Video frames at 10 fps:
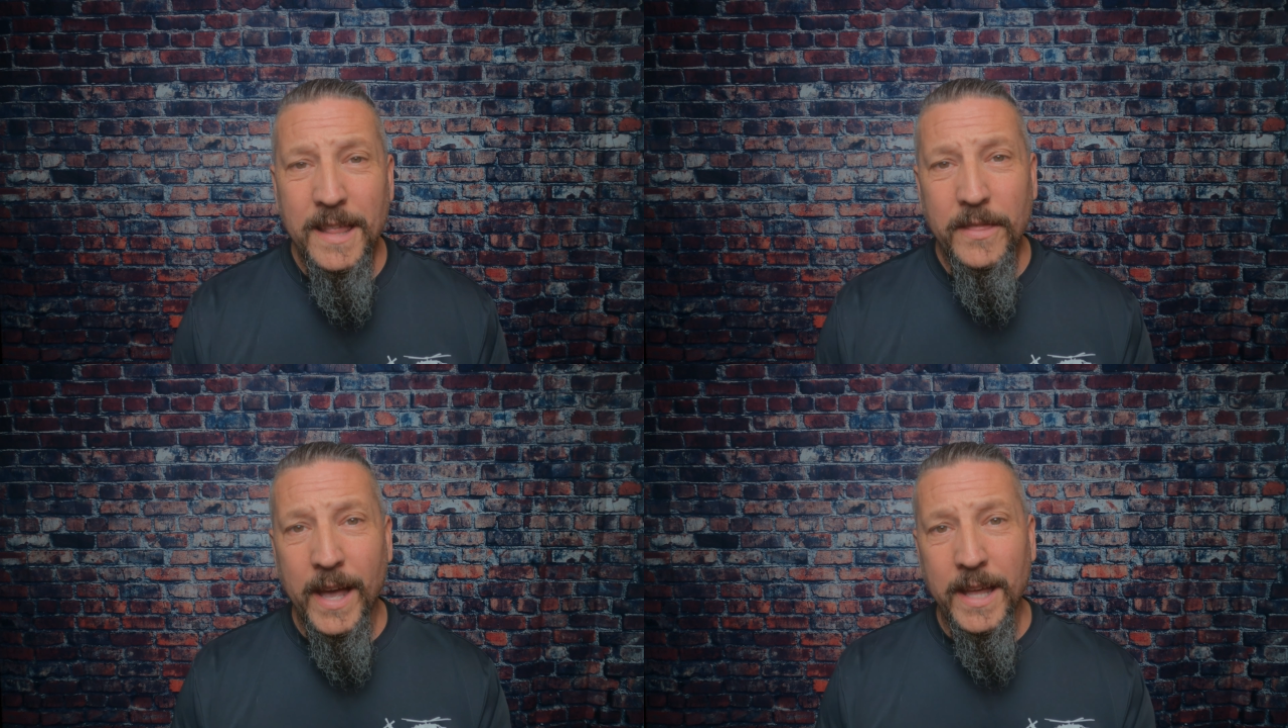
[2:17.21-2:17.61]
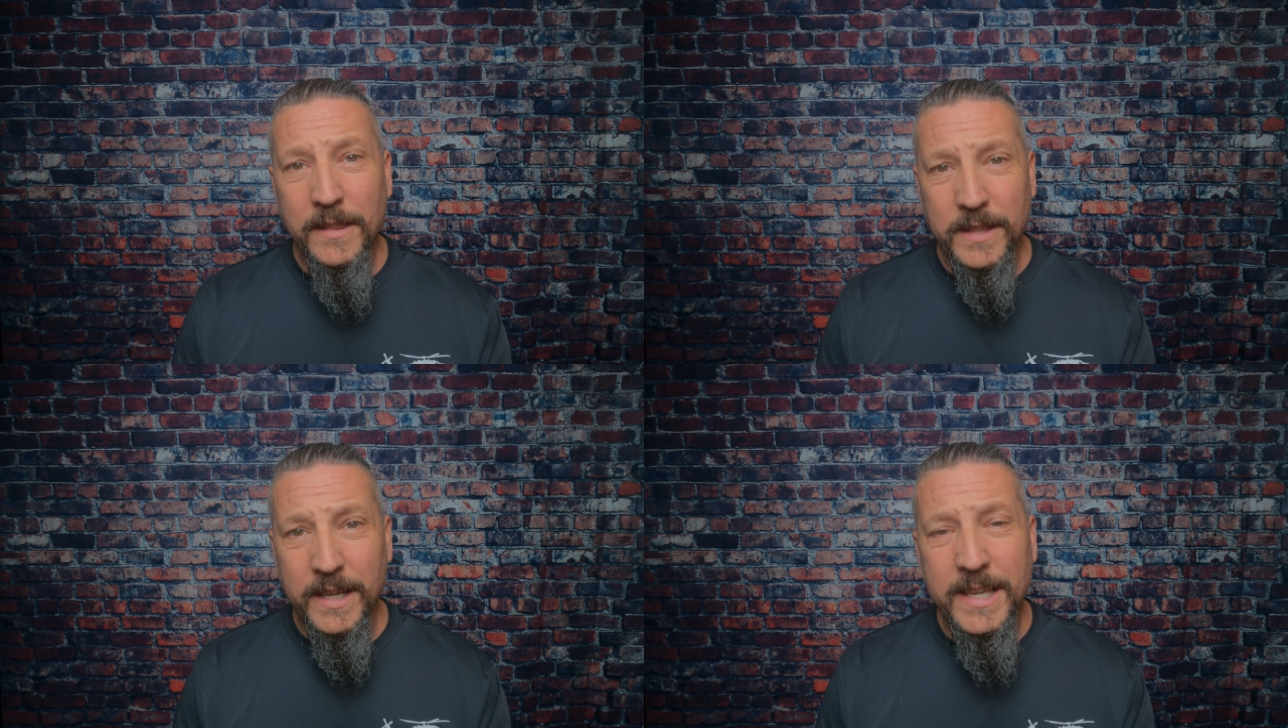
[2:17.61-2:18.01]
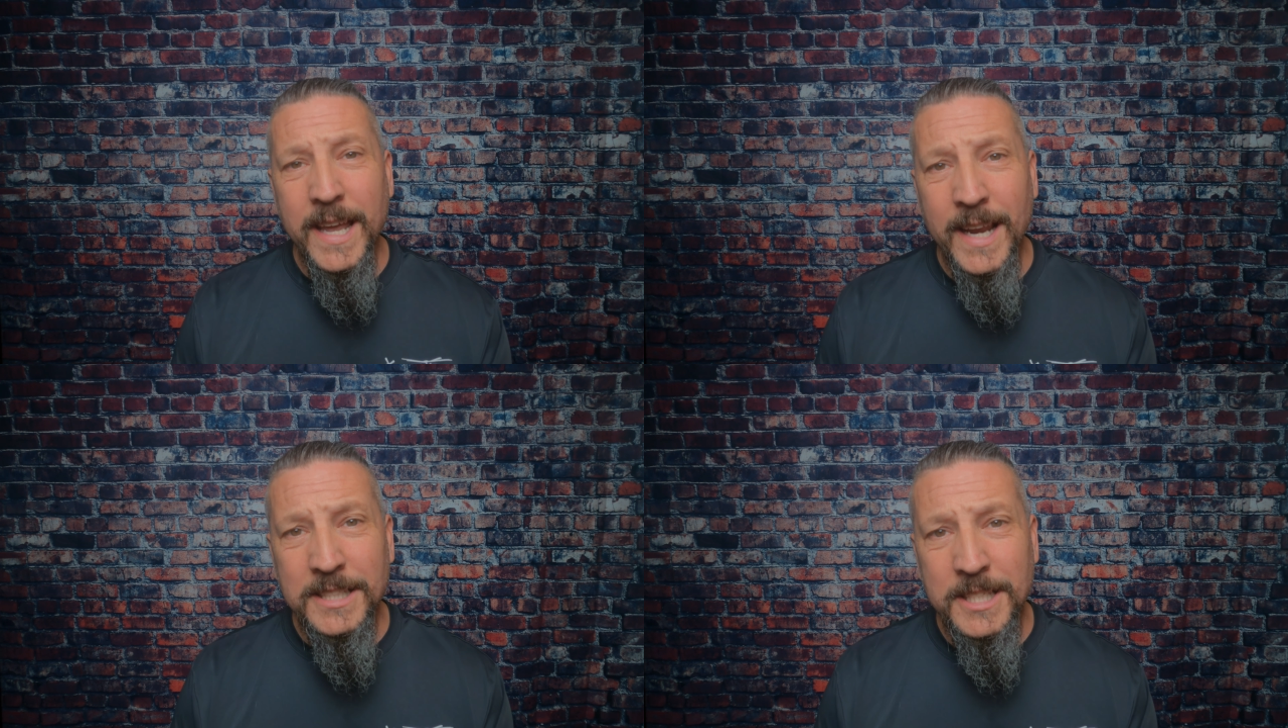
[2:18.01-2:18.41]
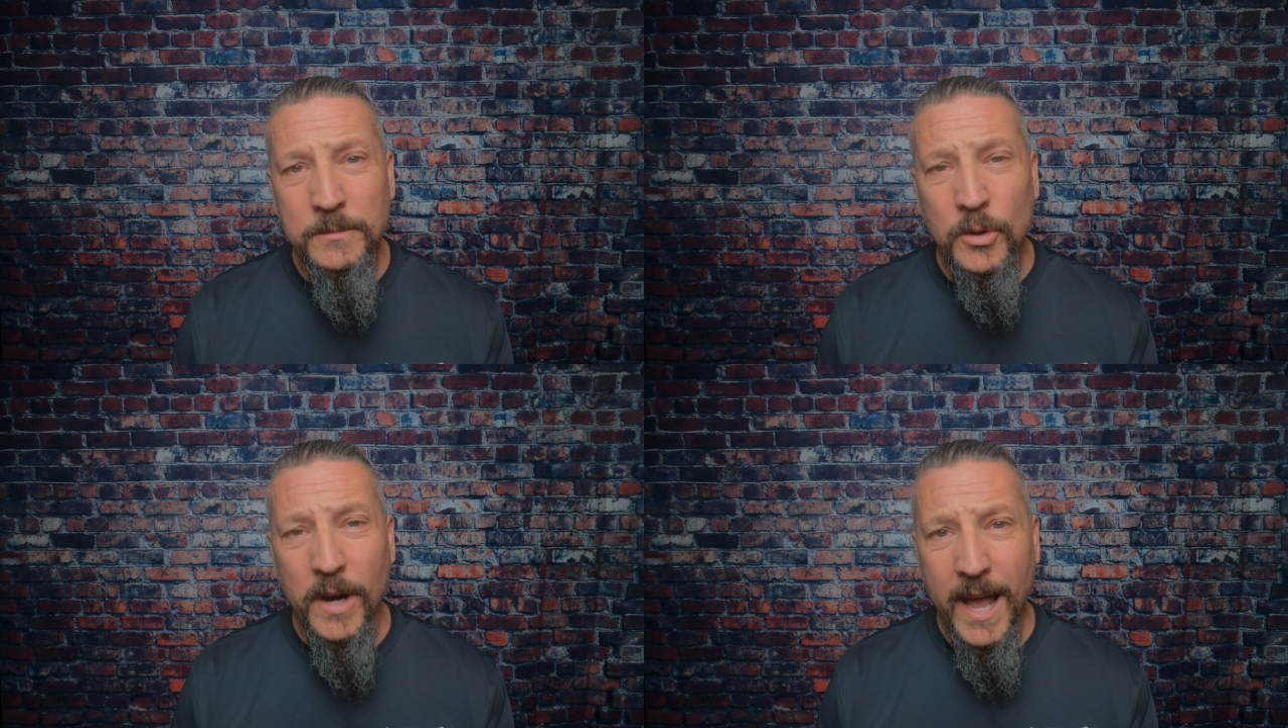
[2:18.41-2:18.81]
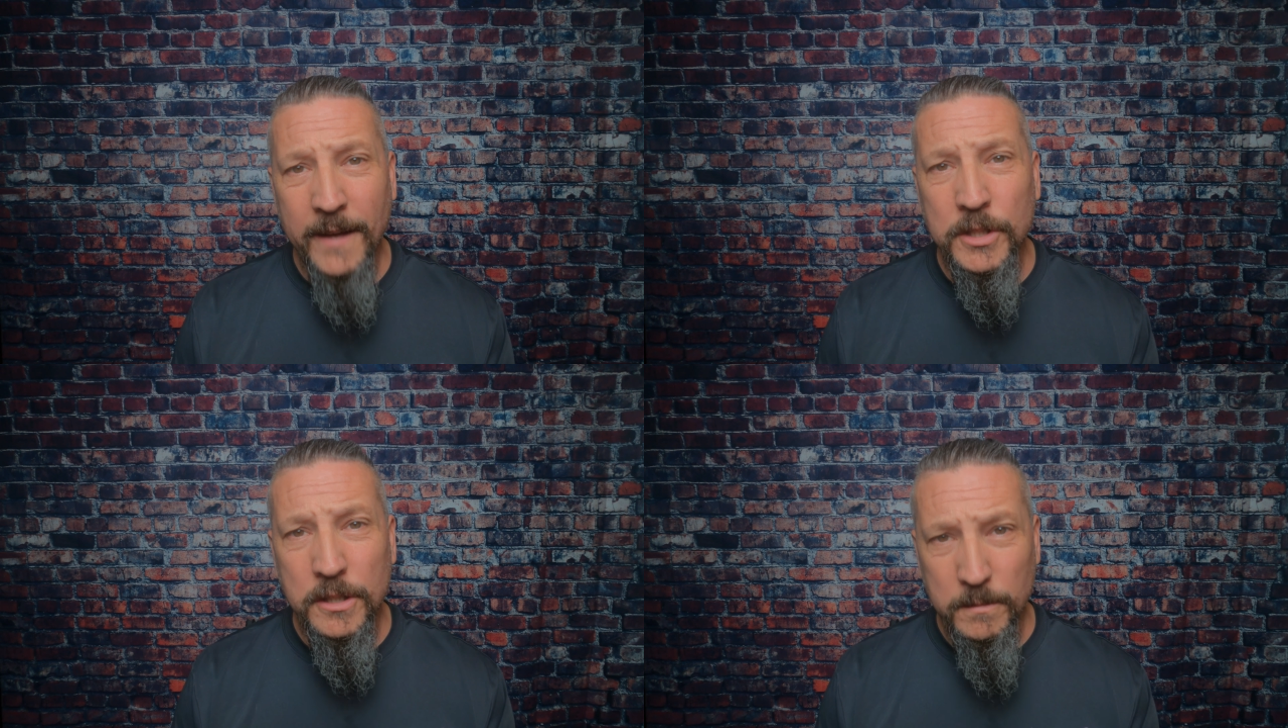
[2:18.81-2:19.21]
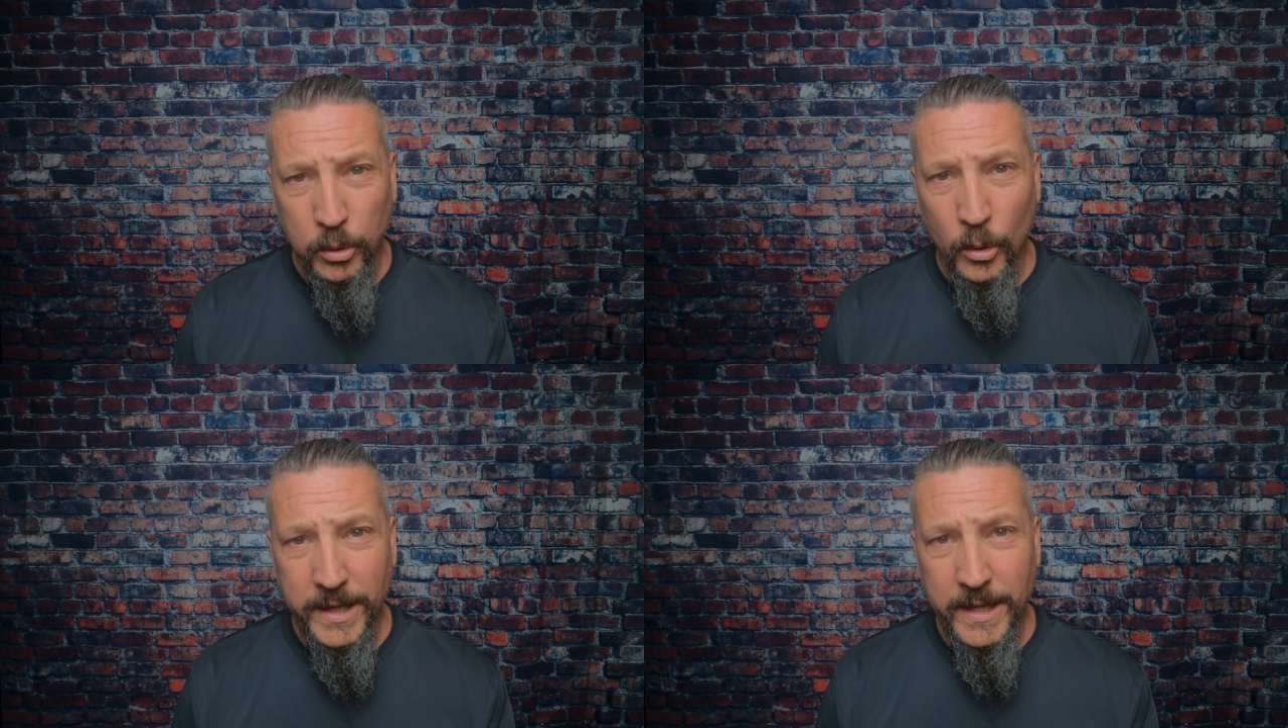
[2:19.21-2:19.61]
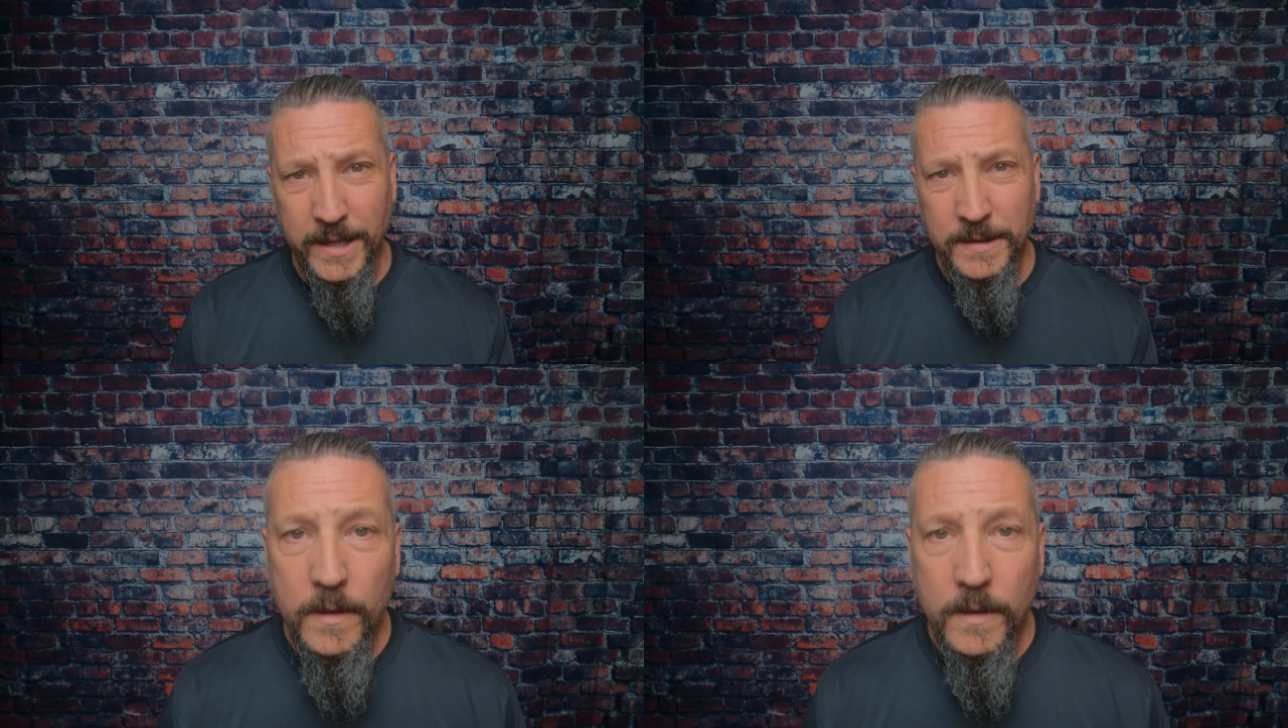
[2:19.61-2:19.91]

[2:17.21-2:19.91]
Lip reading: that the canine team's going to have to deploy in,